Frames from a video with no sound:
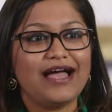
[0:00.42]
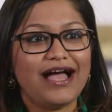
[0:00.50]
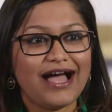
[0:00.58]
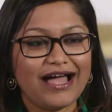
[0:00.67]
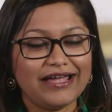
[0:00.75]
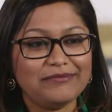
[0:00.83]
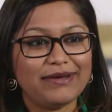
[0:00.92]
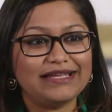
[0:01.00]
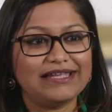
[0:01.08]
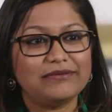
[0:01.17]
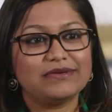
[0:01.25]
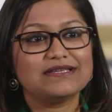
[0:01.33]
Hi, my
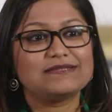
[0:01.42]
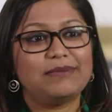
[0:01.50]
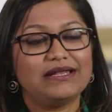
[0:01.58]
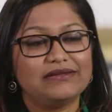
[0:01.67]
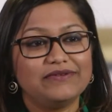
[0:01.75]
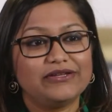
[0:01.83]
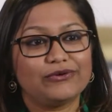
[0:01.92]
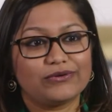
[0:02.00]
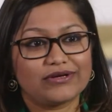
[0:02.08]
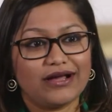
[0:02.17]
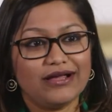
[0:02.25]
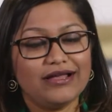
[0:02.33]
name is Pallavi
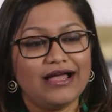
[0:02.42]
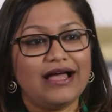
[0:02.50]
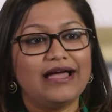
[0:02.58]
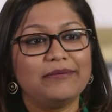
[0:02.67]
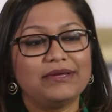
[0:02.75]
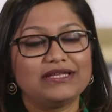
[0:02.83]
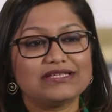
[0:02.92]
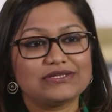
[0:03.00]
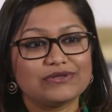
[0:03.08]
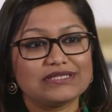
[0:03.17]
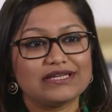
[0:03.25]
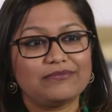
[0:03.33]
Torka. I'm an
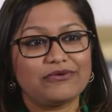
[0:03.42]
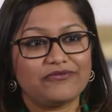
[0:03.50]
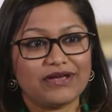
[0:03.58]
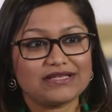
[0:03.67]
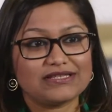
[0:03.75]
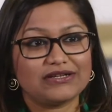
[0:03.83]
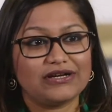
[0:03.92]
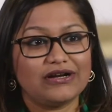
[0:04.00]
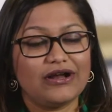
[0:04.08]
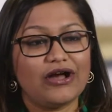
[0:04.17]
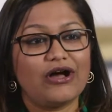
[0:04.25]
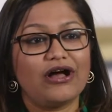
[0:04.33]
associate
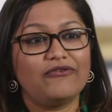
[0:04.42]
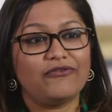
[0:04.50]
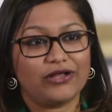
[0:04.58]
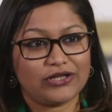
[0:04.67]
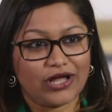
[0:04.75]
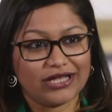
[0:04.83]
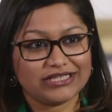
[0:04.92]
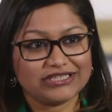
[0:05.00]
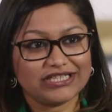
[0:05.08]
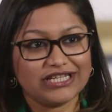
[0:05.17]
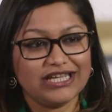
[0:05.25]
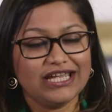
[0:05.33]
professor of
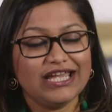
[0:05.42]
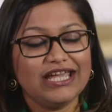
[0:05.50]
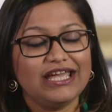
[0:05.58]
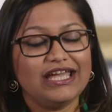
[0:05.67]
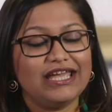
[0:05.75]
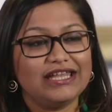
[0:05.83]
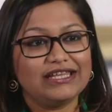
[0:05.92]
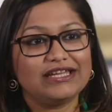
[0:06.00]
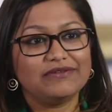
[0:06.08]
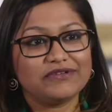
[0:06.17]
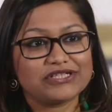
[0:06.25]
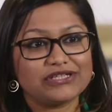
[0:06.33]
oncology in the
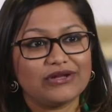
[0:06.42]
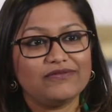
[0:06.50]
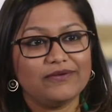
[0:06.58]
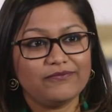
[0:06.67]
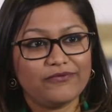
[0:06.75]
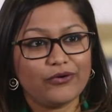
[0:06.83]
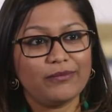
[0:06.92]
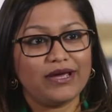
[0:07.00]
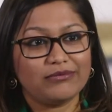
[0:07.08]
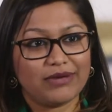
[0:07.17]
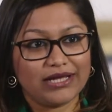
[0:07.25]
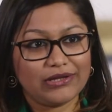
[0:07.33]
Division of Lymphoma
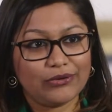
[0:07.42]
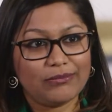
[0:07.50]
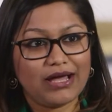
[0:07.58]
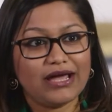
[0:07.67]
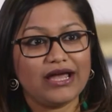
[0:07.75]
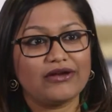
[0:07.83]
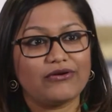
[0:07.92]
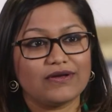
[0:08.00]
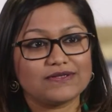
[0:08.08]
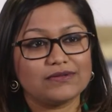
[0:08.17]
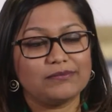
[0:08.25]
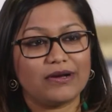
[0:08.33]
and Myeloma at
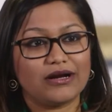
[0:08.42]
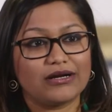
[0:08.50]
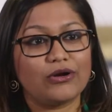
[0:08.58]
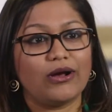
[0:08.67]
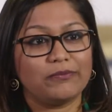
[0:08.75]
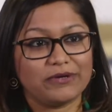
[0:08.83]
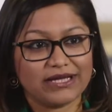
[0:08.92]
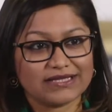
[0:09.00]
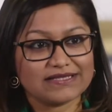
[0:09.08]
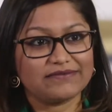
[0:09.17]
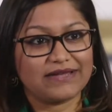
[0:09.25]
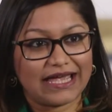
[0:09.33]
Roswell Park
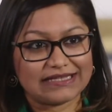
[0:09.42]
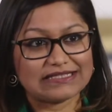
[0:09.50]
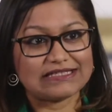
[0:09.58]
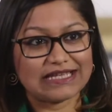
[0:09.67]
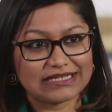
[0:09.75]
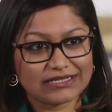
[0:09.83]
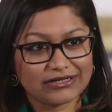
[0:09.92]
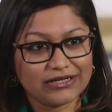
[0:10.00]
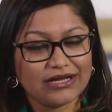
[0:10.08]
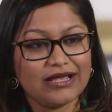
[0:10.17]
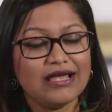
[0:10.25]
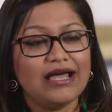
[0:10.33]
Comprehensive Cancer Center.
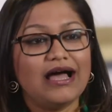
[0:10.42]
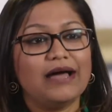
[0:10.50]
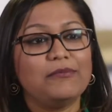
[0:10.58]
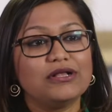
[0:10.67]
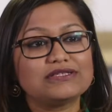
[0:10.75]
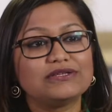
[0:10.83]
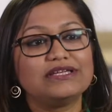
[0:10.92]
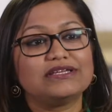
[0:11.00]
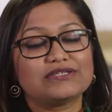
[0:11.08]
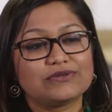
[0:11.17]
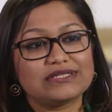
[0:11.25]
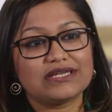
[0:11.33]
I'm also the
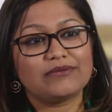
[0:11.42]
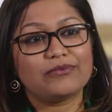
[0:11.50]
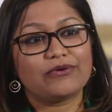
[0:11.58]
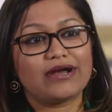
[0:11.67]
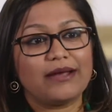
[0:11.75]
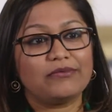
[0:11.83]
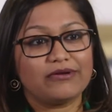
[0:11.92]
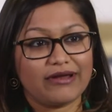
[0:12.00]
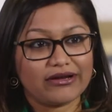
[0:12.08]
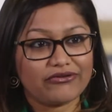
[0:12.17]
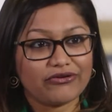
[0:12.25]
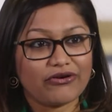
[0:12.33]
associate program
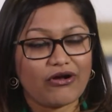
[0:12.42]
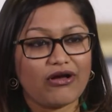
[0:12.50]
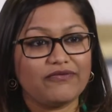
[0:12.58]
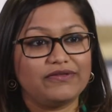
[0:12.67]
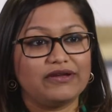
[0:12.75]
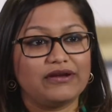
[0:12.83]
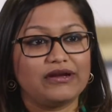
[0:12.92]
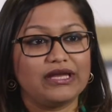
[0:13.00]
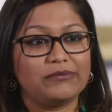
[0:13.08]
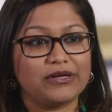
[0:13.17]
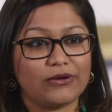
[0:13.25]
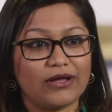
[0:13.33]
director of their
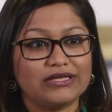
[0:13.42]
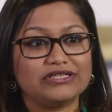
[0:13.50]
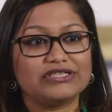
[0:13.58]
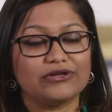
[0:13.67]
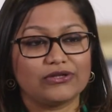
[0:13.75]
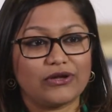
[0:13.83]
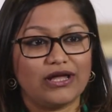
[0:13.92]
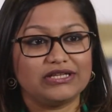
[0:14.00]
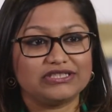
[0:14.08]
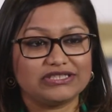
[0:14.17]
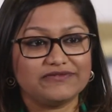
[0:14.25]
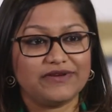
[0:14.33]
Hematology
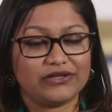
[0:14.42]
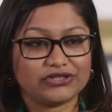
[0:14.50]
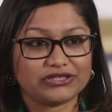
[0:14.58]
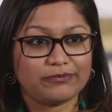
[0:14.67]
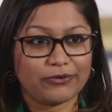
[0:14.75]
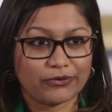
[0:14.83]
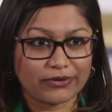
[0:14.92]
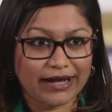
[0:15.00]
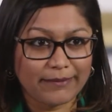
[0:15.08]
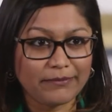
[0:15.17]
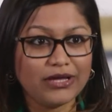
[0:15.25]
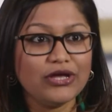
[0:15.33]
Oncology Fellowship
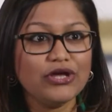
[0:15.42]
Program.